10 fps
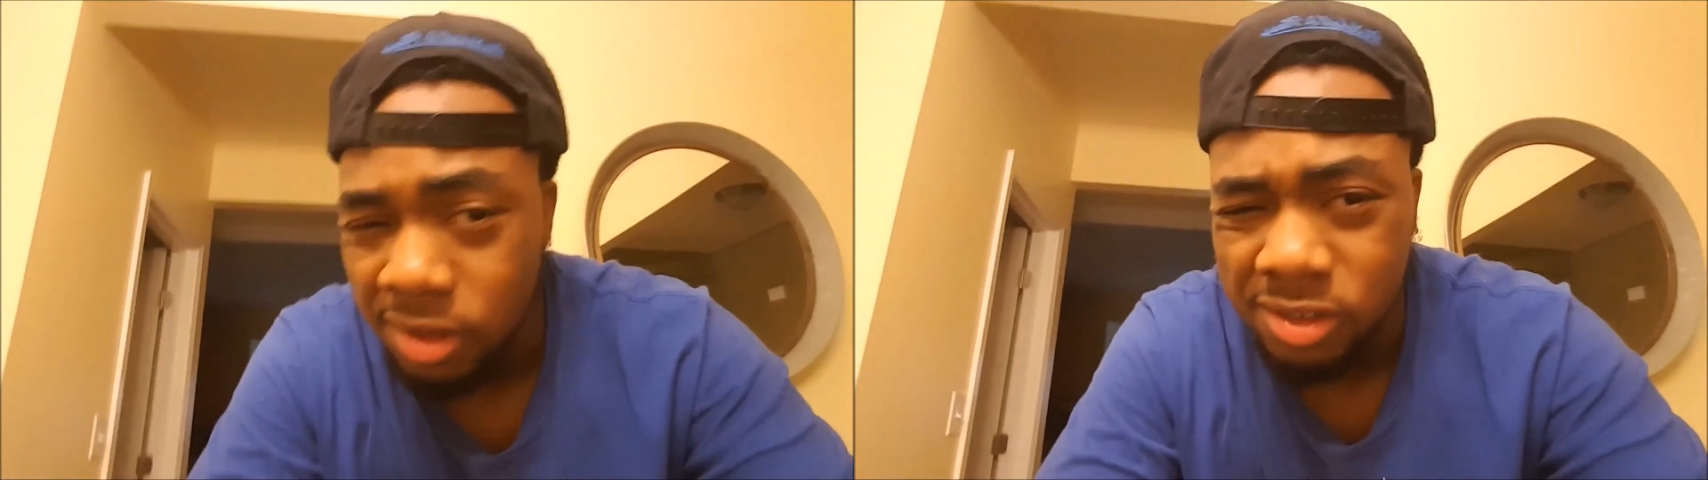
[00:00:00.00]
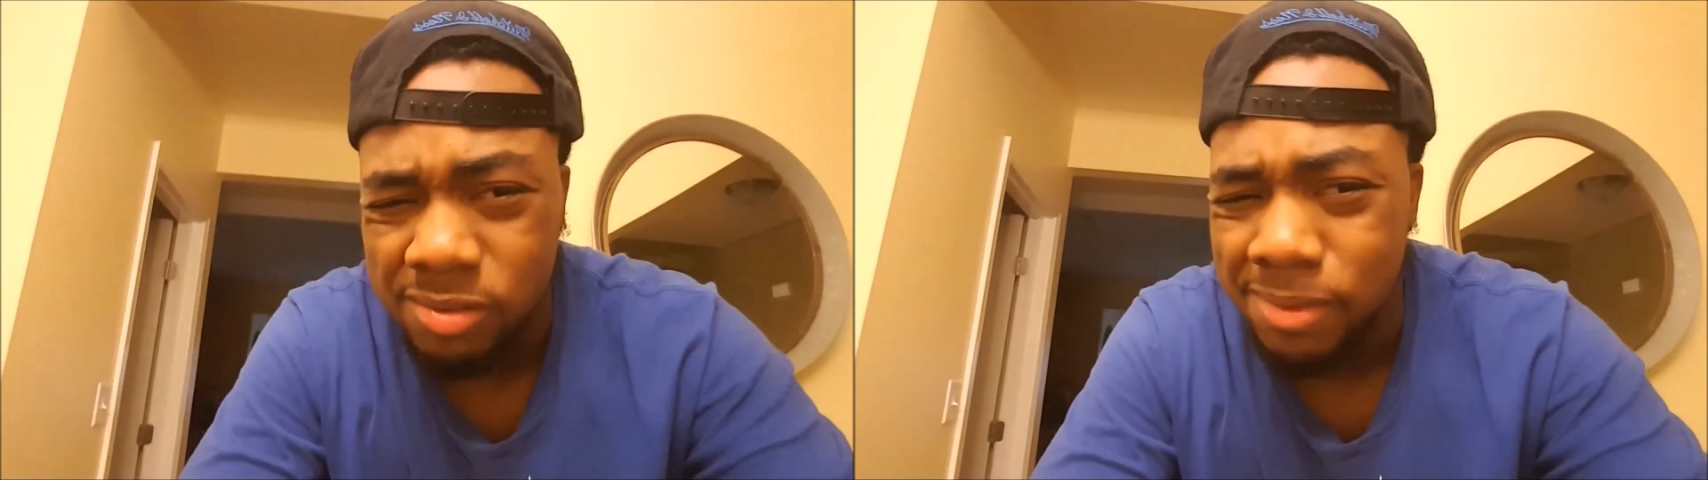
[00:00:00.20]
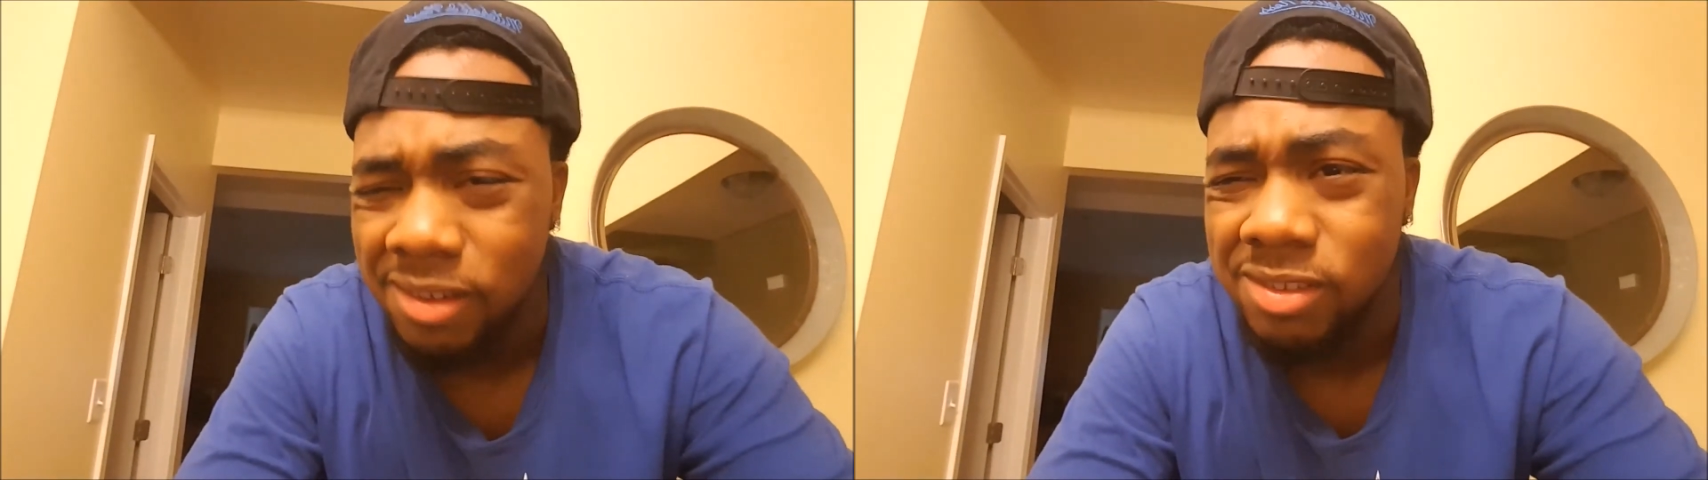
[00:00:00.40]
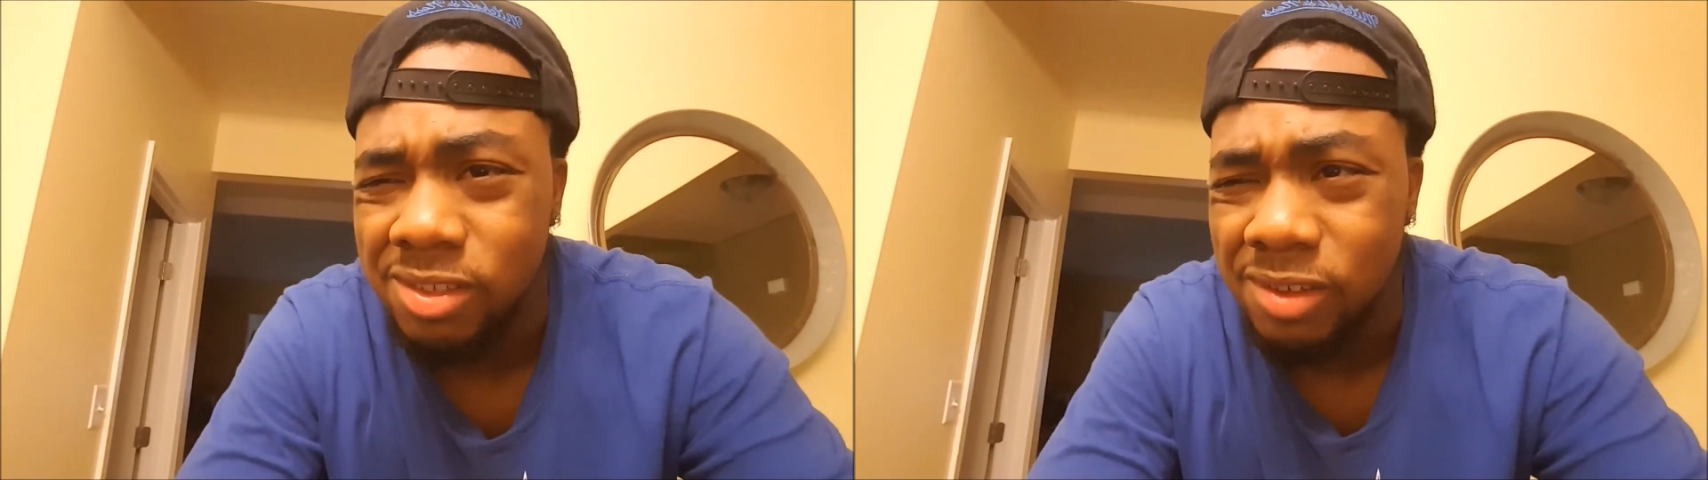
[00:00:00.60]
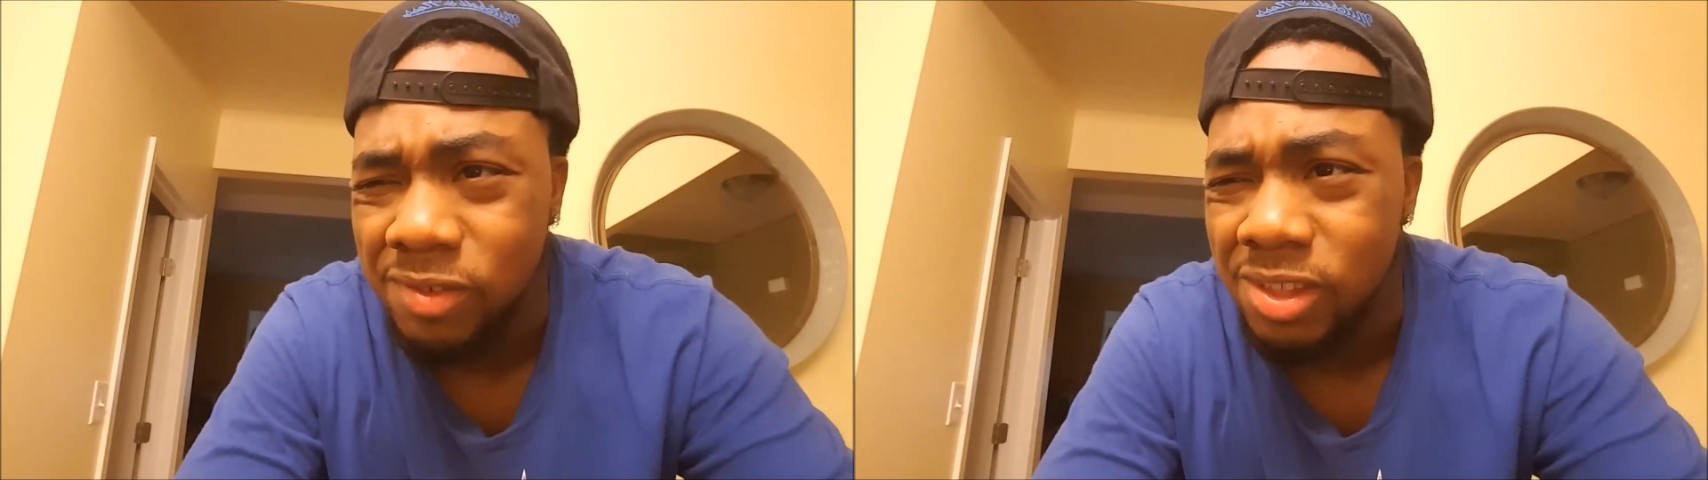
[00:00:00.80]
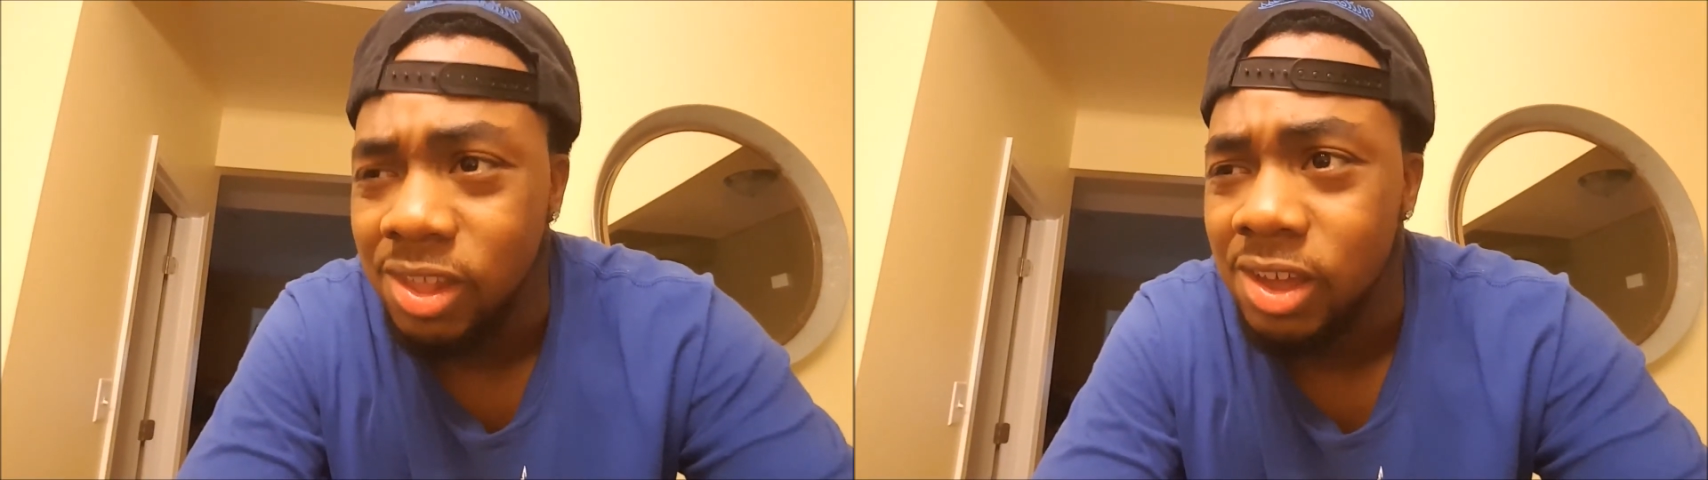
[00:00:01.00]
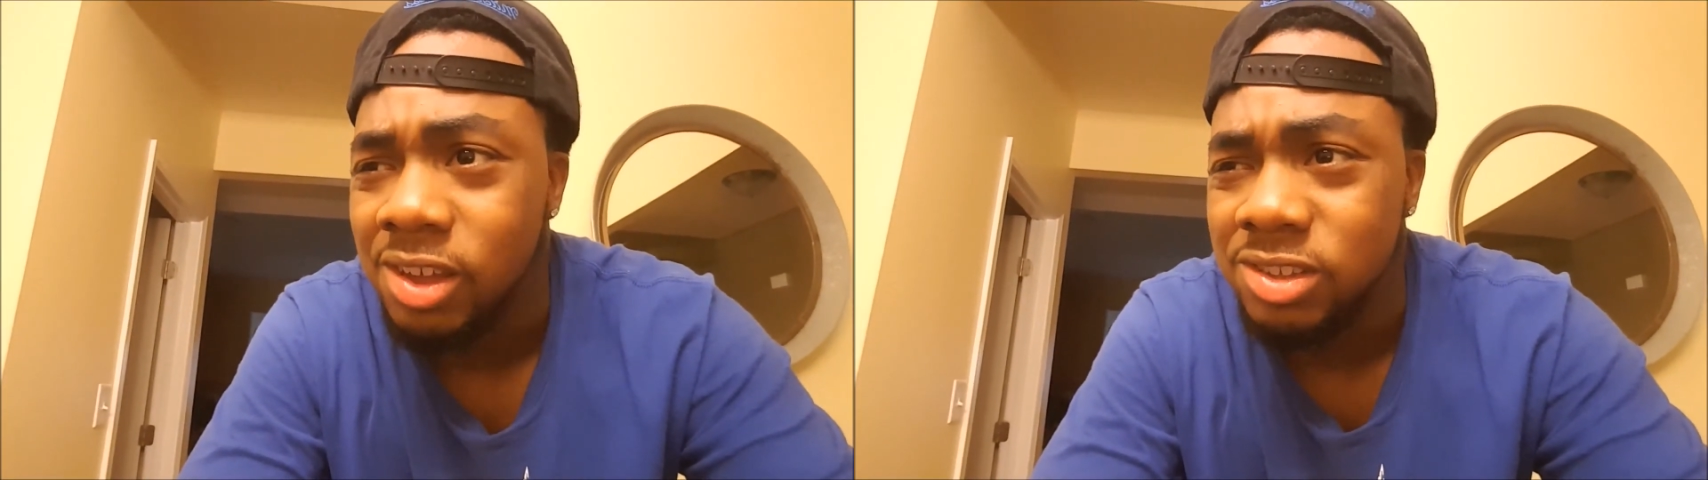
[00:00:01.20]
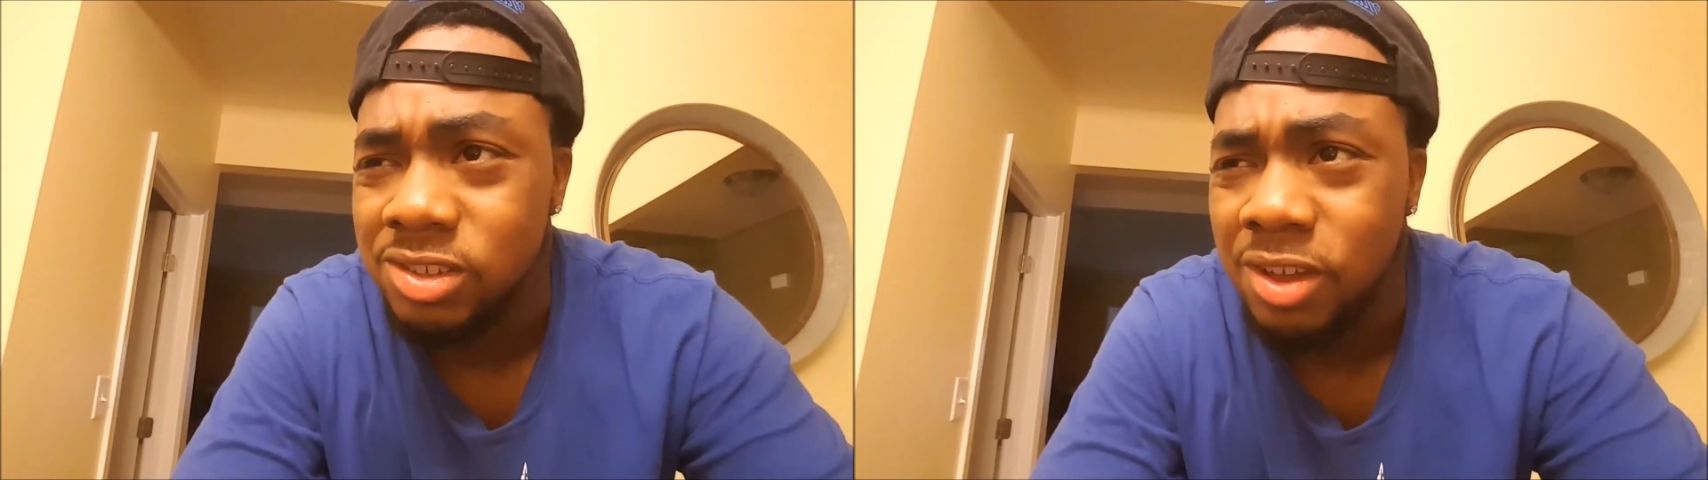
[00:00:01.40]
Especially if a
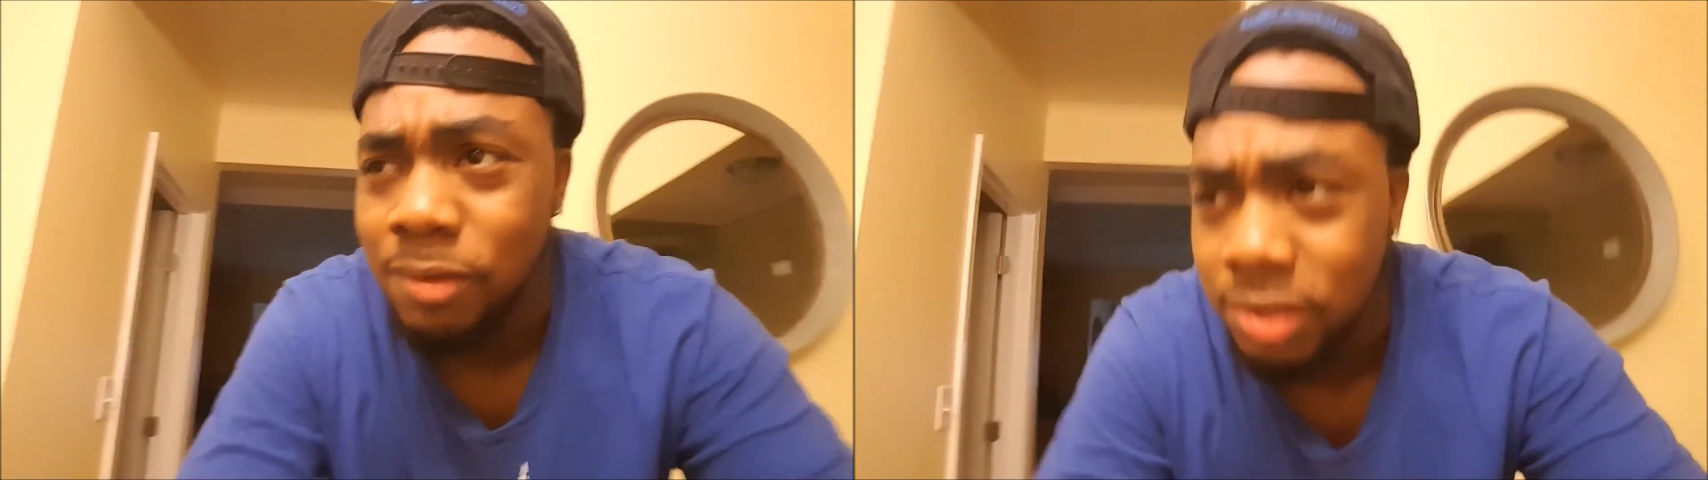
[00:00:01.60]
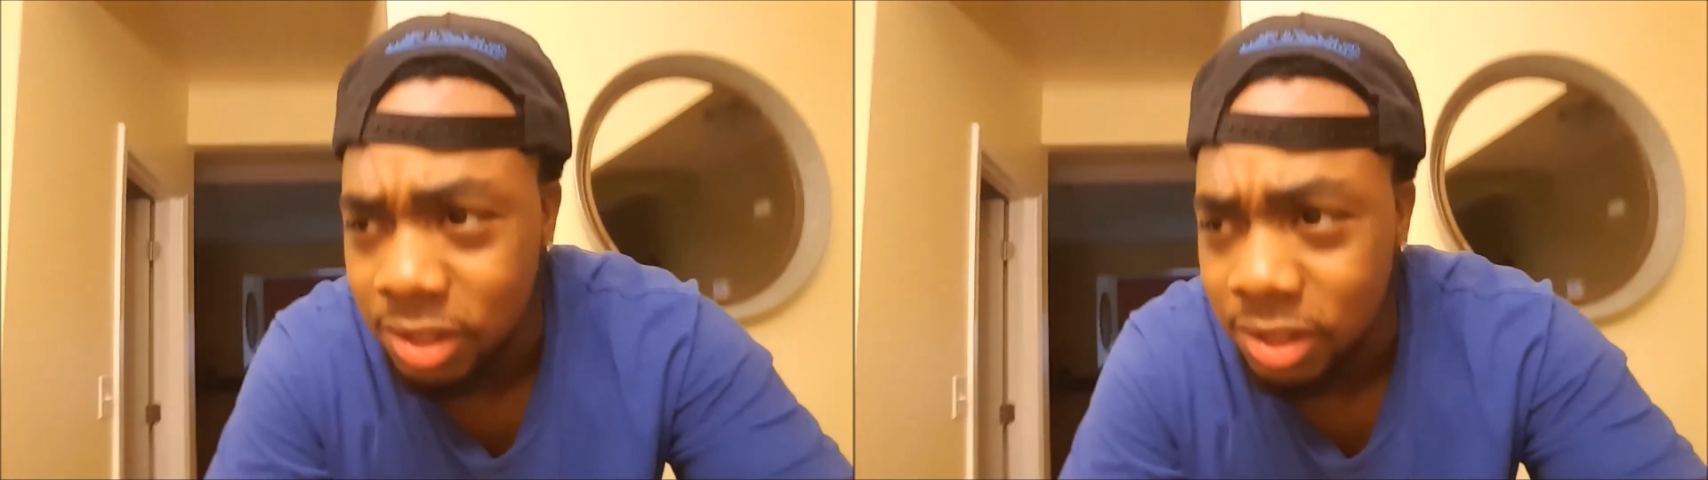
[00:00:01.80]
nigga just comes